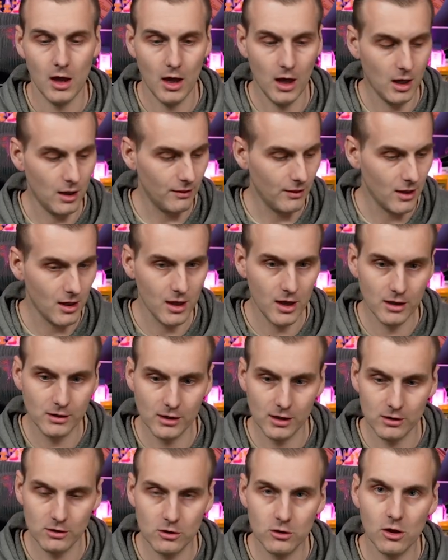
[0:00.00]
And
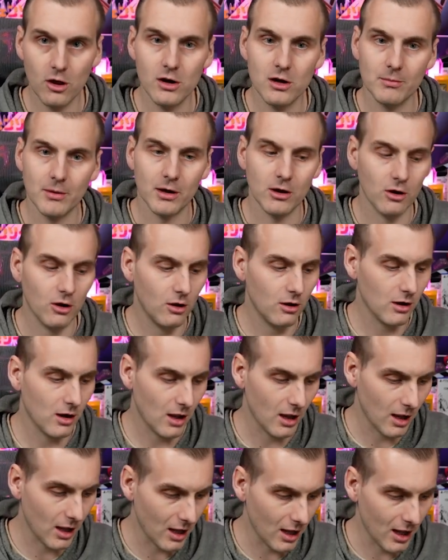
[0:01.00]
then turn it back on.
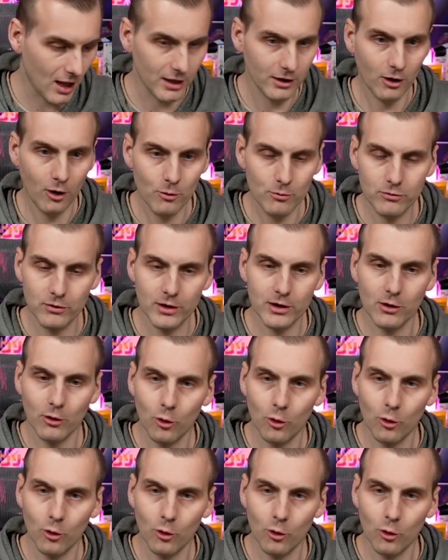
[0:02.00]
And hopefully